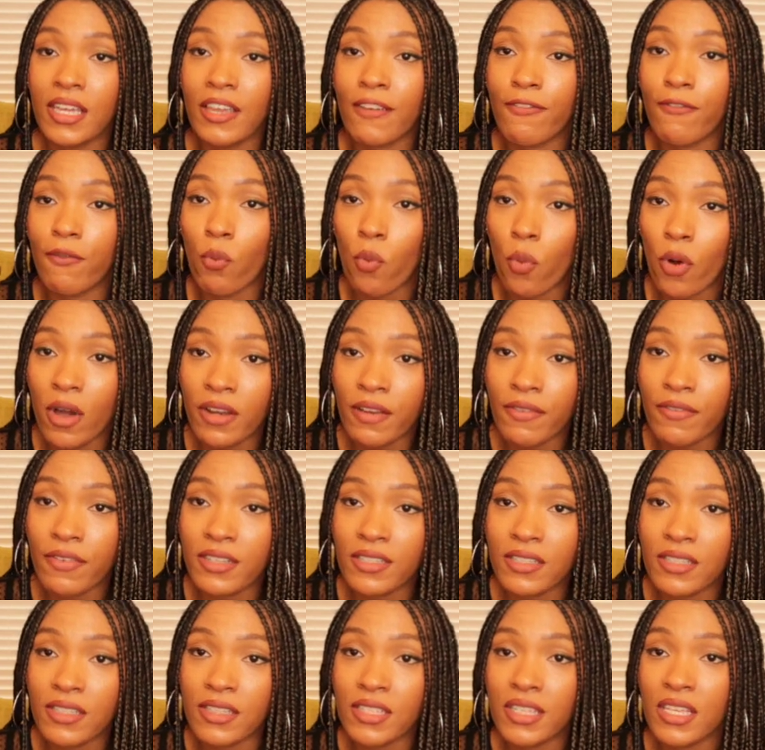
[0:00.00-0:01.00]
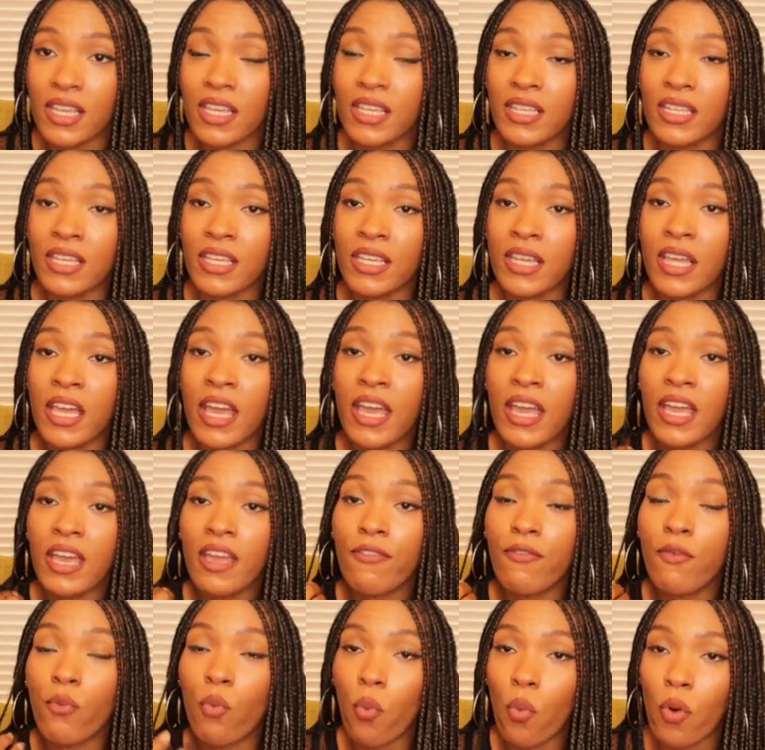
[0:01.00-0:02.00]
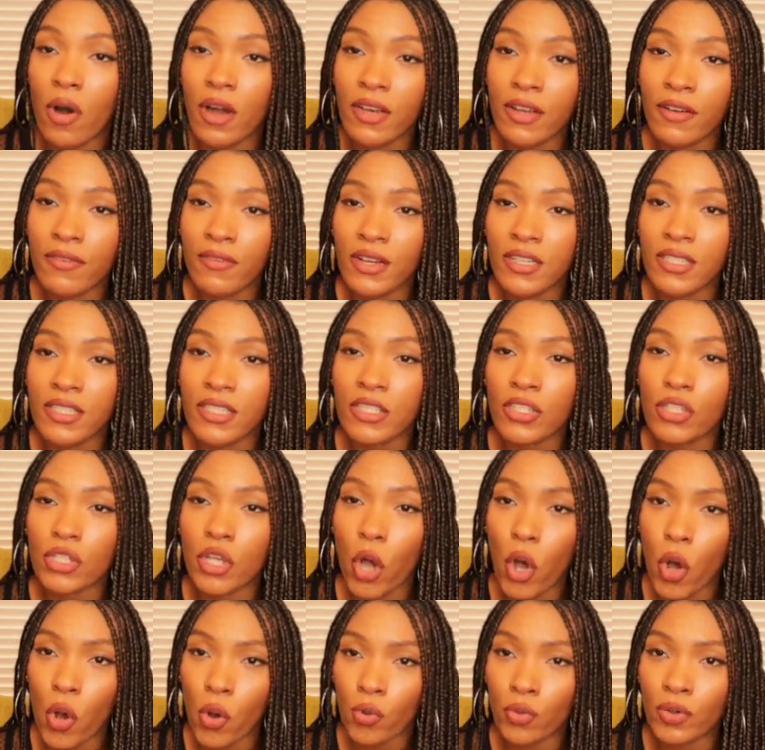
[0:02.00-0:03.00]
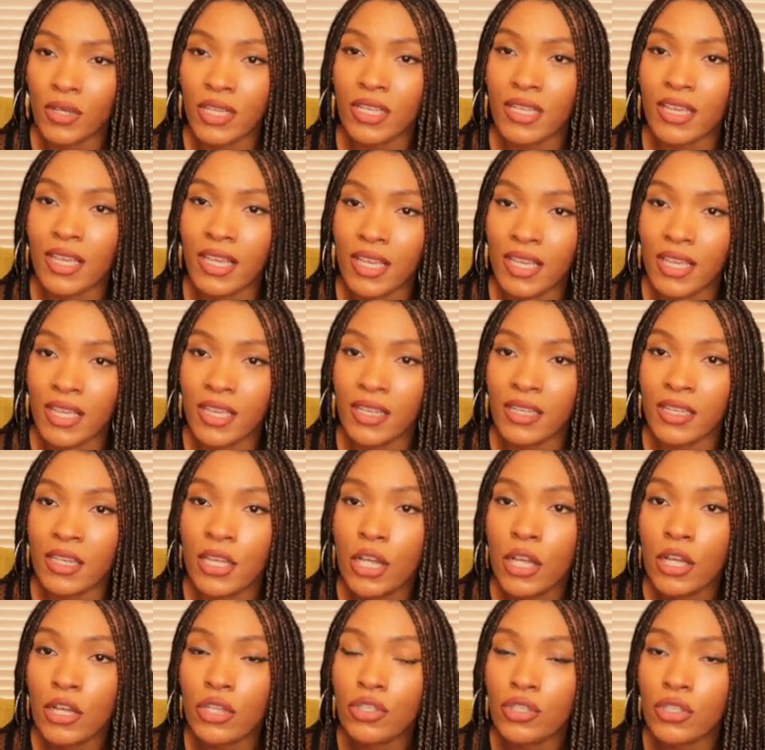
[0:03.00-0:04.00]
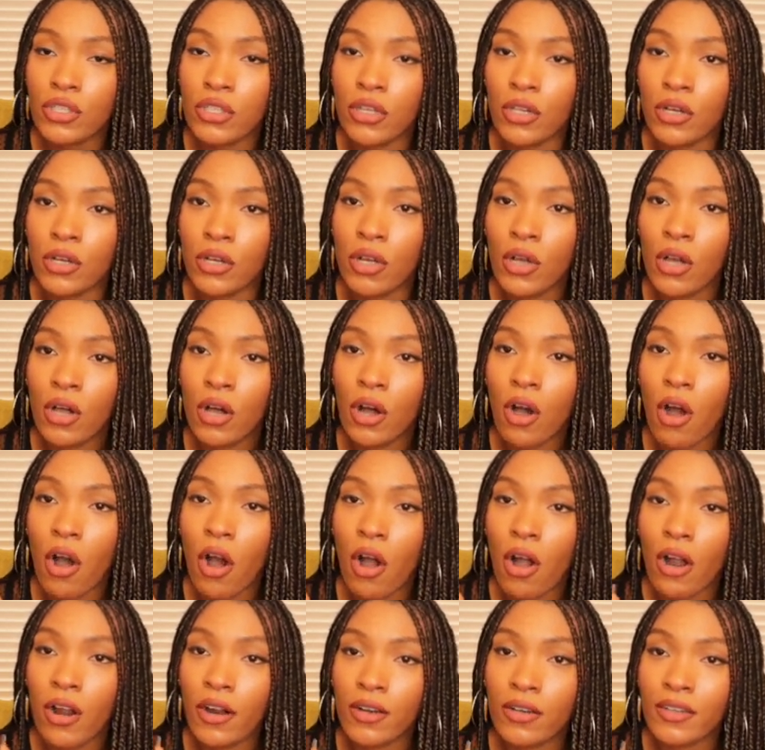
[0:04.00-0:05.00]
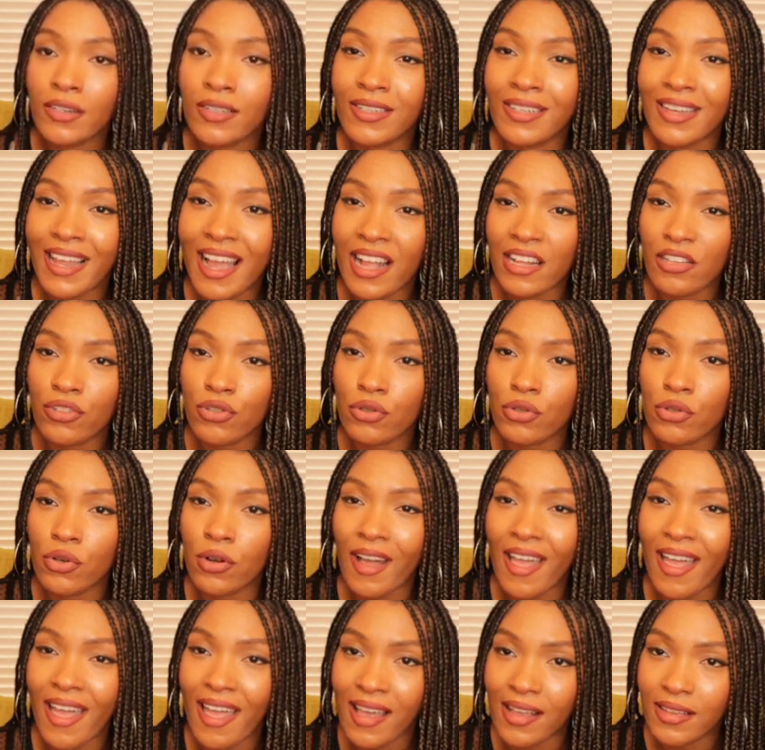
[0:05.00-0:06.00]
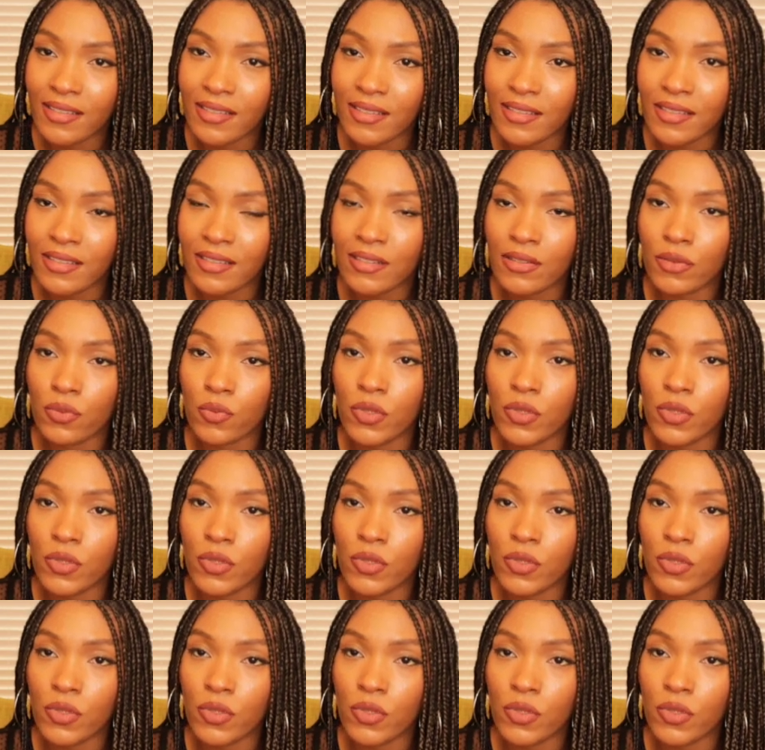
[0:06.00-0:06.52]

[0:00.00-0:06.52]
if one of us is healing, if one of us is honing in to our natural essence,